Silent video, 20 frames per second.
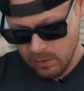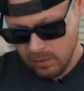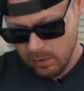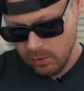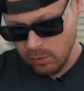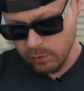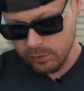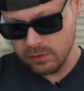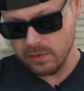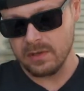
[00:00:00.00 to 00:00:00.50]

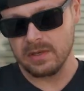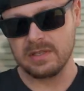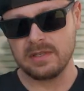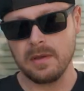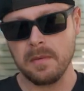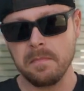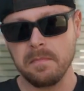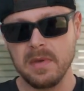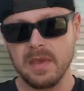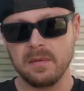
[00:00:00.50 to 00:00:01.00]
Cool, so this is
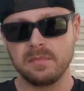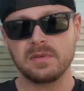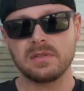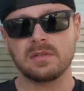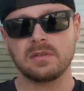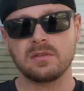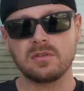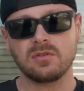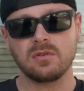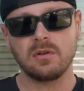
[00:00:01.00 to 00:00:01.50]
a
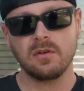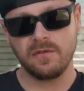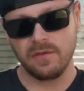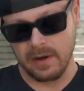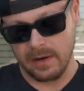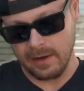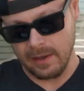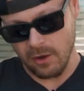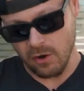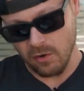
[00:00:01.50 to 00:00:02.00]
MIPS
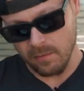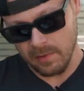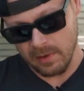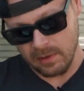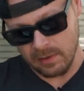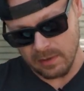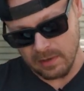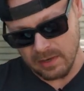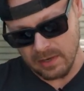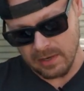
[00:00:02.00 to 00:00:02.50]
certified
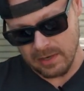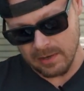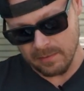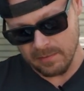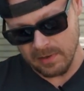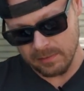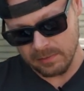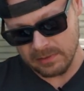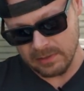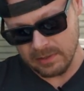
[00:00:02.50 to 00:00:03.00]
helmet.
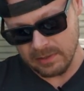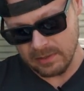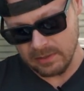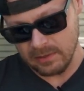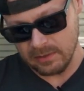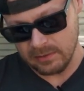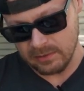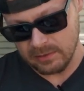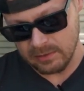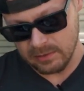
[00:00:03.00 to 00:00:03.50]
MIPS
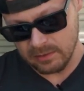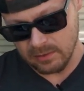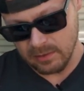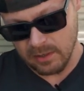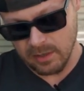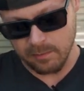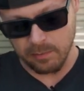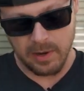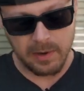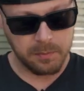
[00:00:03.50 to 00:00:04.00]
is
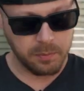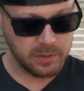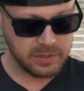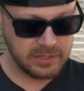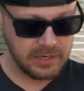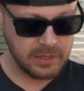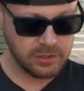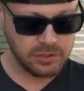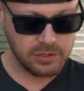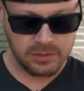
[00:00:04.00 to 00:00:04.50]
a brain
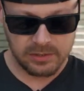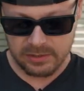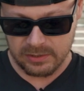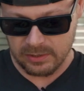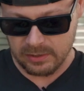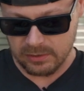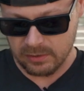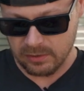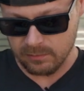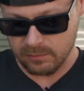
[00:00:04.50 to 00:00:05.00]
protection
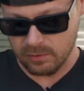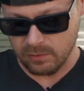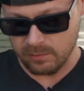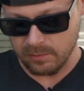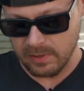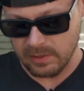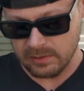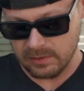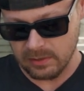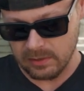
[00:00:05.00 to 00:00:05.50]
system, so
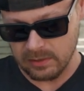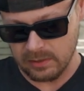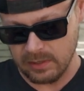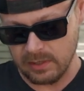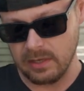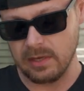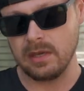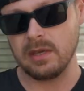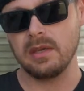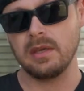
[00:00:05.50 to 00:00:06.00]

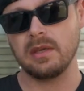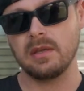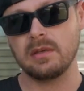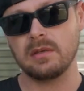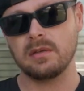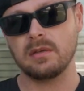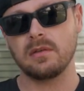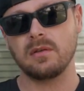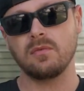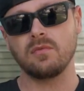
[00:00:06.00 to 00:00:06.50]
basically it
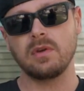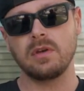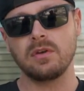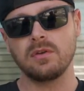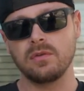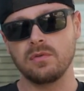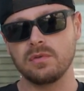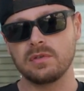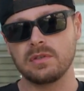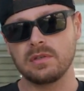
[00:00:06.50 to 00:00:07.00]

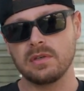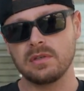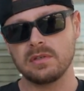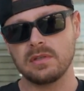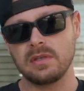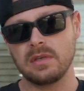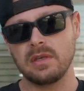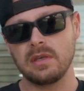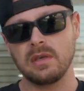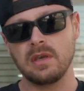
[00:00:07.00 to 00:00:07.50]

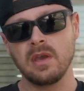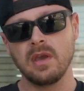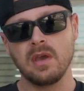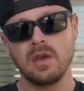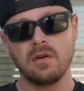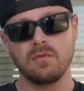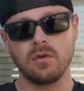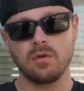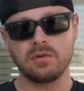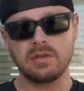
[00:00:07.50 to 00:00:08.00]
reduces the
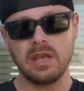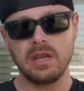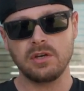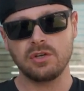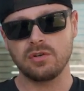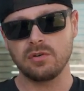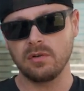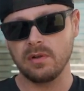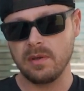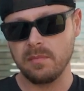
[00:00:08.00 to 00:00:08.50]

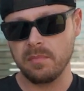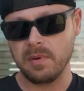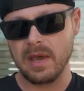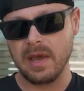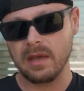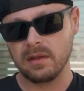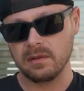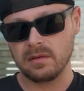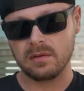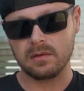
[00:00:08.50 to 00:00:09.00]
rotational
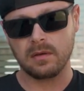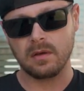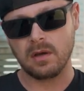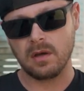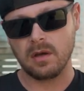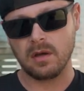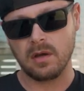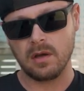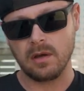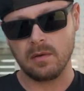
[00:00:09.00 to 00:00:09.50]
impact
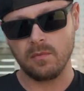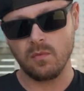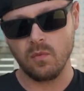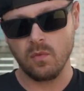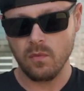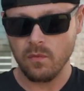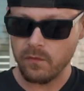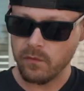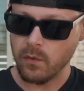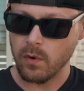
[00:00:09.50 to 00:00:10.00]

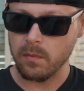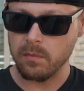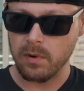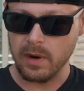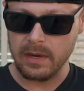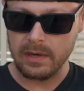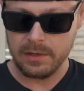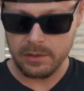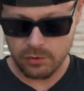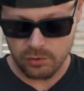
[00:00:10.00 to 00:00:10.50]
for a
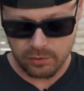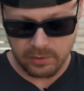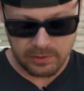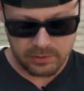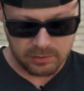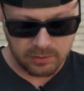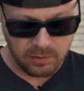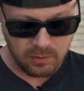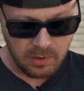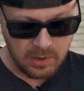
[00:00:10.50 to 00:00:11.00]
brain
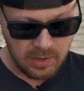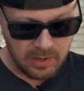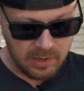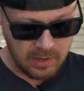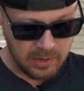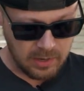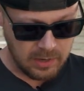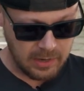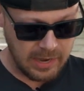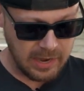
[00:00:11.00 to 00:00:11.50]
injury. So
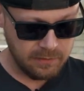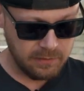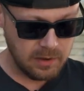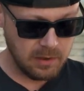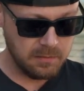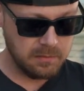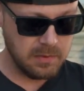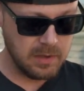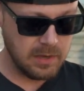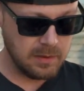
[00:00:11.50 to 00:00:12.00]
having
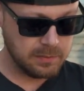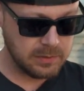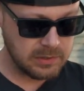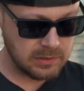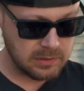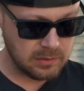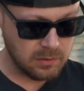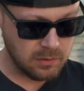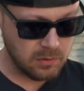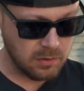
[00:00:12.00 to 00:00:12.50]
a
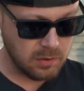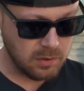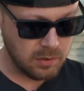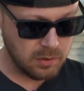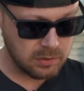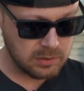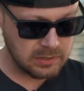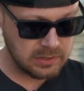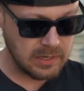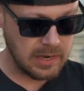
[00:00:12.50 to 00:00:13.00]
MIPS
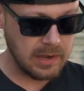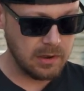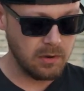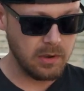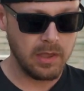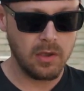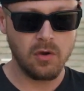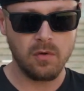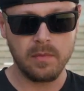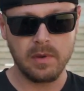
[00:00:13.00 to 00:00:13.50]
style
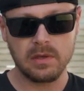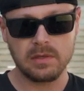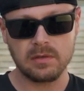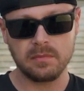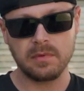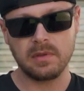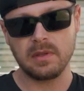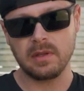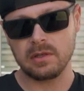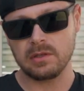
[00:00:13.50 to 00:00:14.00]
helmet,
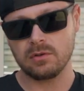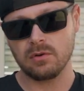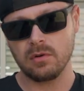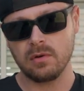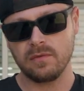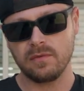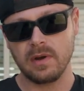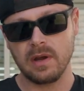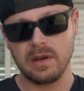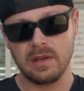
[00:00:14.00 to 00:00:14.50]
something that's
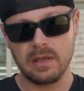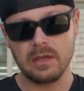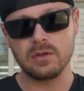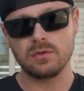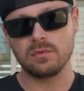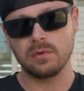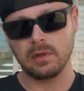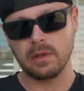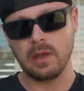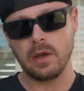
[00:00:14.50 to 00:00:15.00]
certified,
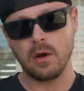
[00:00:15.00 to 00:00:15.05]
is really